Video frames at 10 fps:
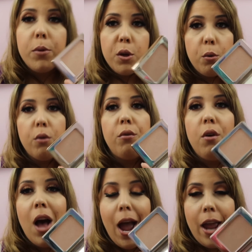
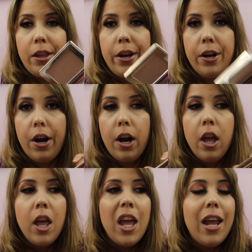beautiful highlighter.
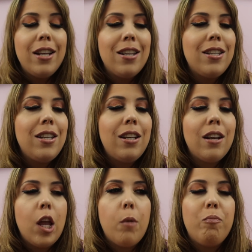It doesn't
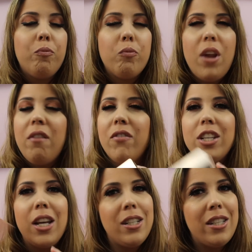
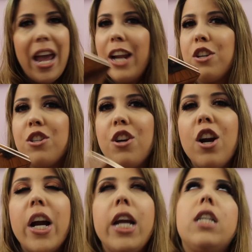emphasize
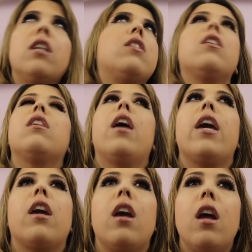texture. It doesn't
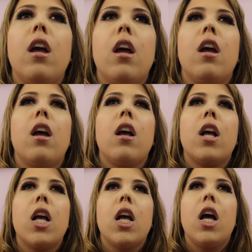like,
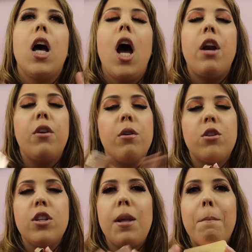I don't know, it's
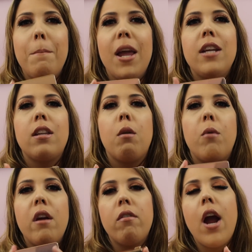just amazing.
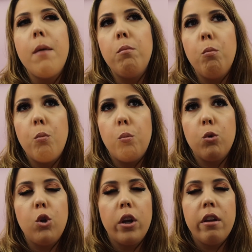Whenever I'm
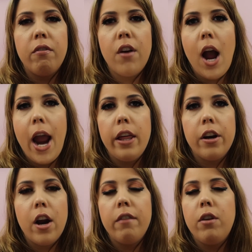looking for a
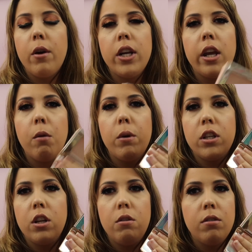highlighter, I have no idea what
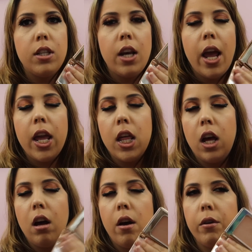to use today,
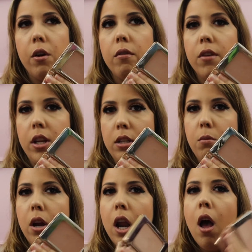I'll go for this
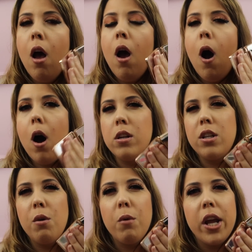one.
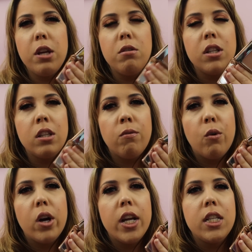Also, what I use this
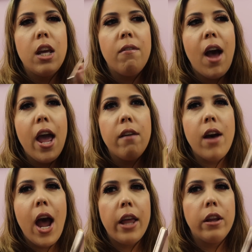for is if I have a
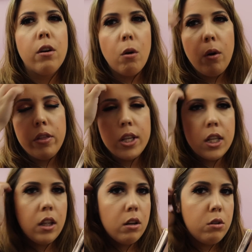highlighter on that's
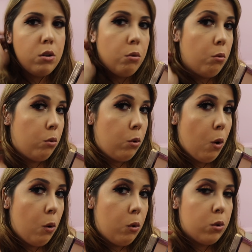a little too
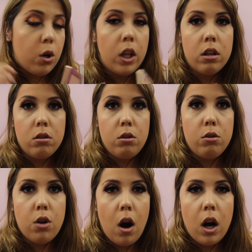gold or a little too
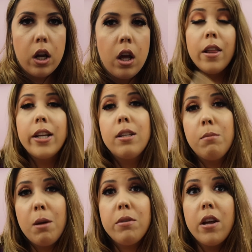dark, like
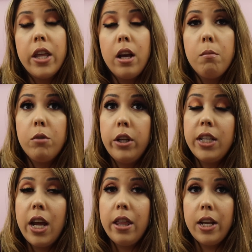sometimes I'll think I'm really
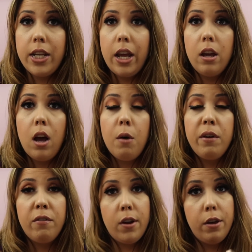tan that day and go
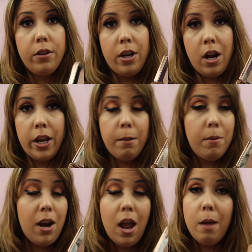in for Gilded Honey,
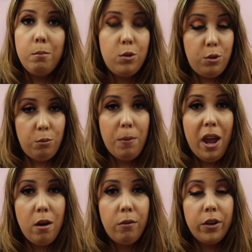but I'm too
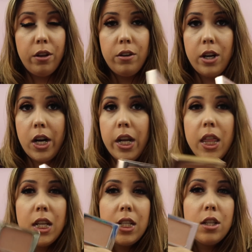pale for Gilded Honey.
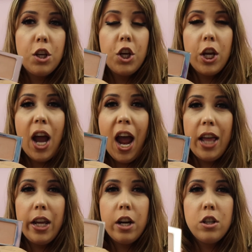This is a good
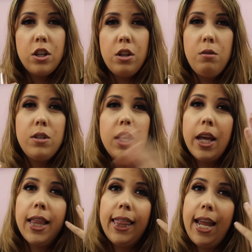highlighter to use to
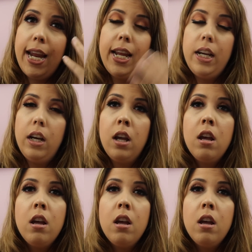like lighten